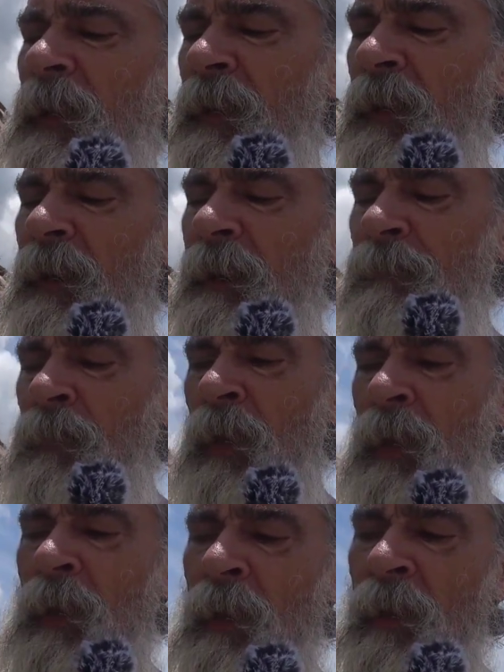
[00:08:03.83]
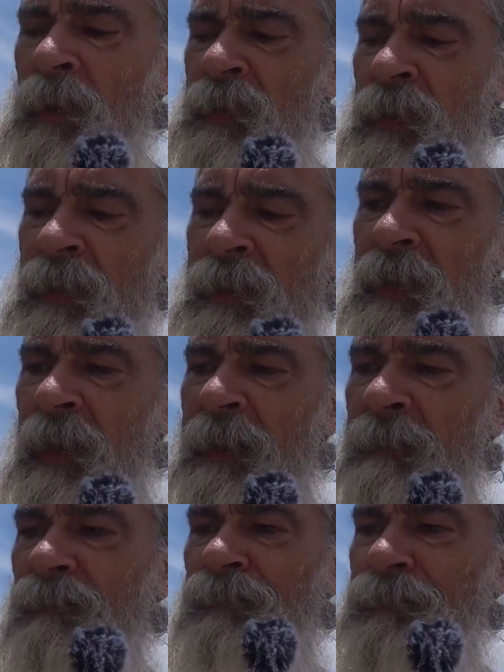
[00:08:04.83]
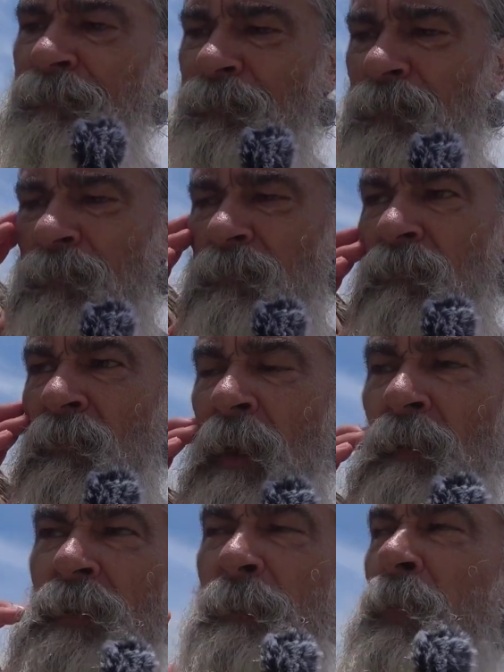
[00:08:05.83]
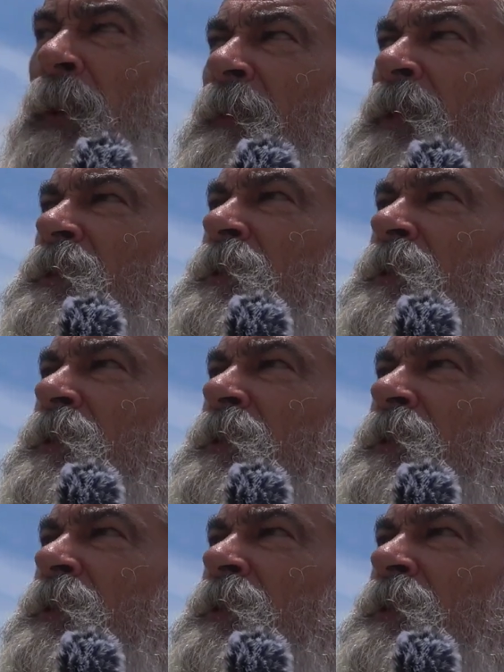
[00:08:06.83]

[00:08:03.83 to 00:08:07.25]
And she said there was a previous